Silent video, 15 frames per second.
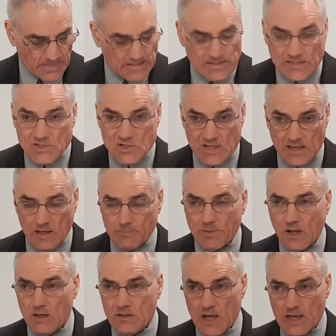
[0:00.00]
They stay up
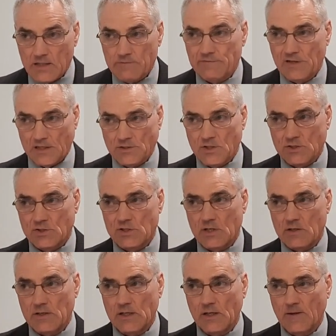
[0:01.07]
all night if
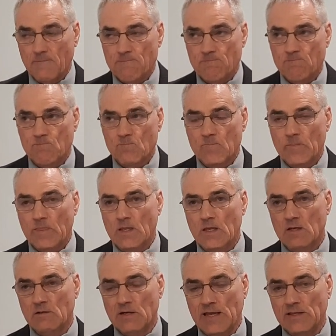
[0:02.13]
necessary.
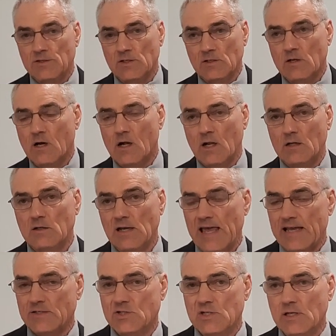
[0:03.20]
Nathan called
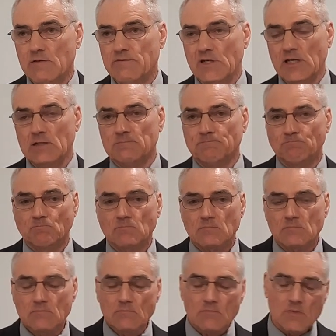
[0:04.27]
last evening
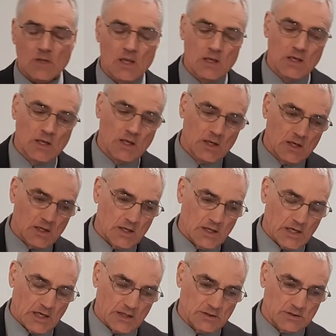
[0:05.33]

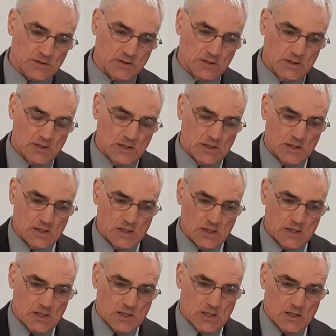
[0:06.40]
and
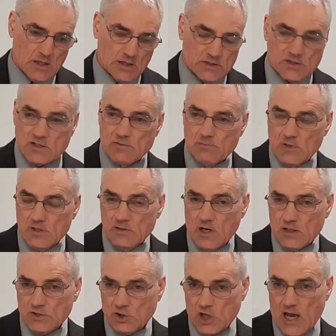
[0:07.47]
a
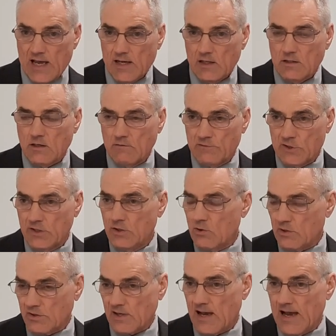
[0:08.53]
young child over in
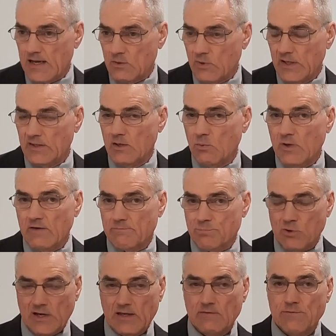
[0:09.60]
North Conway that we
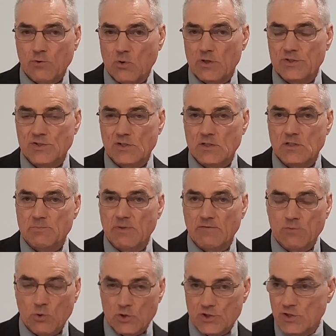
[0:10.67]
had prayed for since
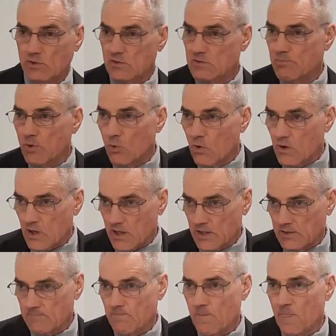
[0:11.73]
before she was
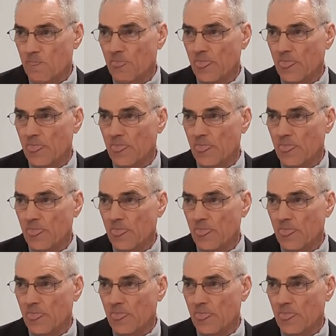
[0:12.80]
born,